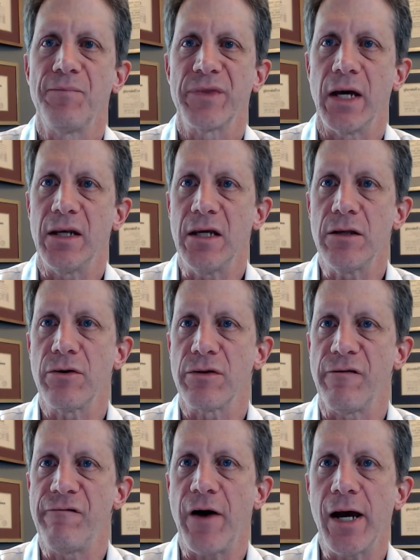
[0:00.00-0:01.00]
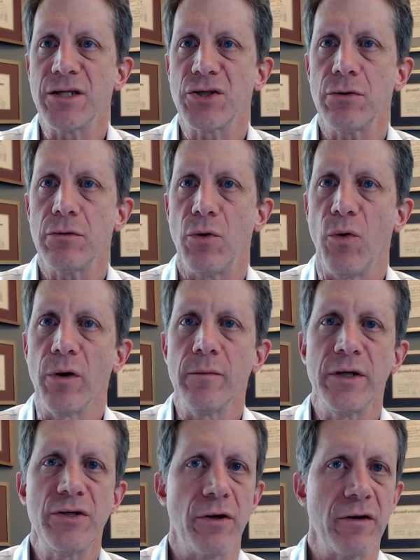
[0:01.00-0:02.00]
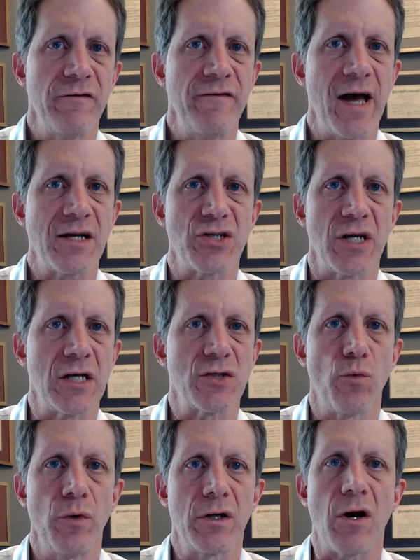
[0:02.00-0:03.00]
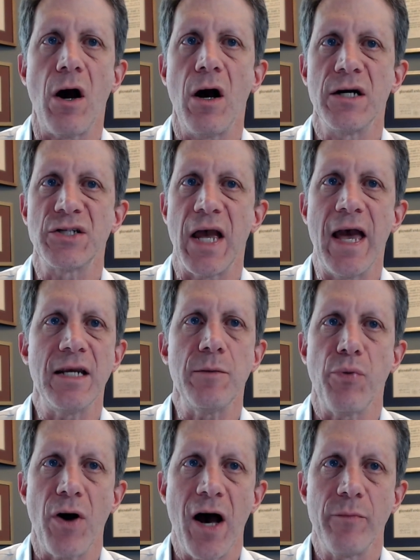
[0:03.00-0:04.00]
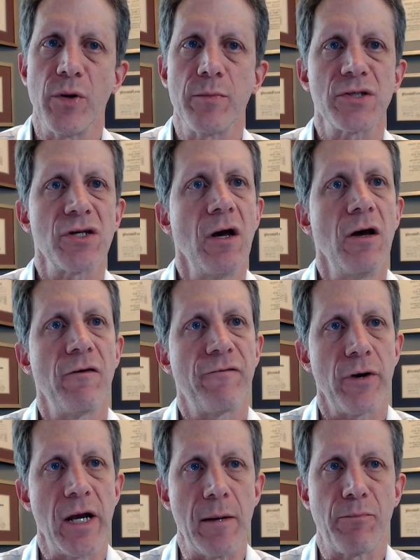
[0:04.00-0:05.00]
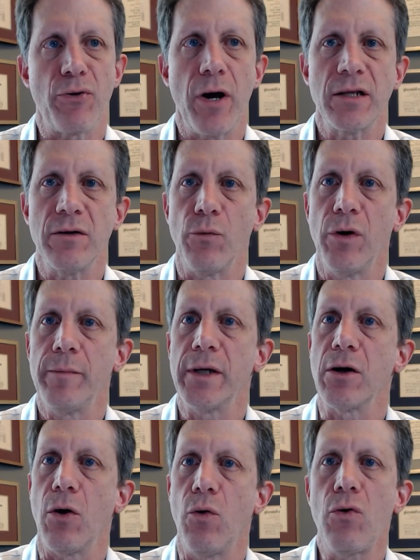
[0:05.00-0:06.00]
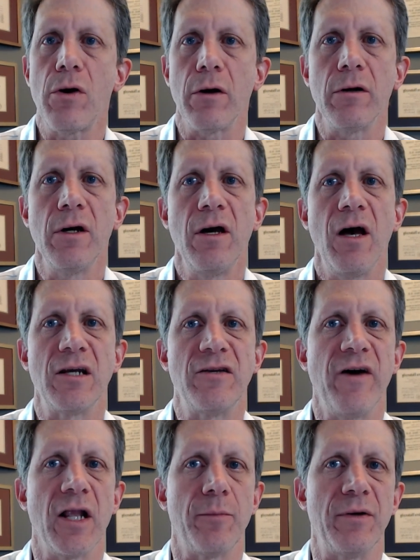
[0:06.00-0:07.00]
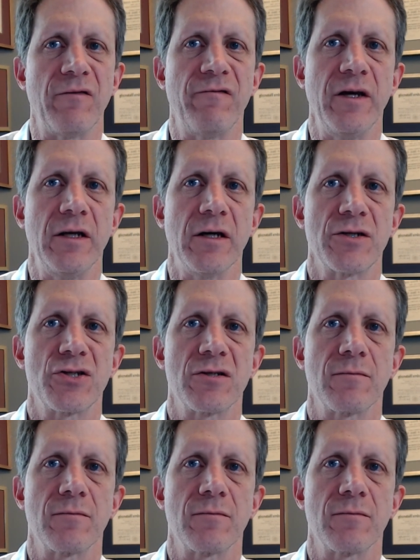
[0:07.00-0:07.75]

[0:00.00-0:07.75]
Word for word: that either the Pfizer or Moderna vaccines would cause any problems for a pregnant woman or a developing fetus.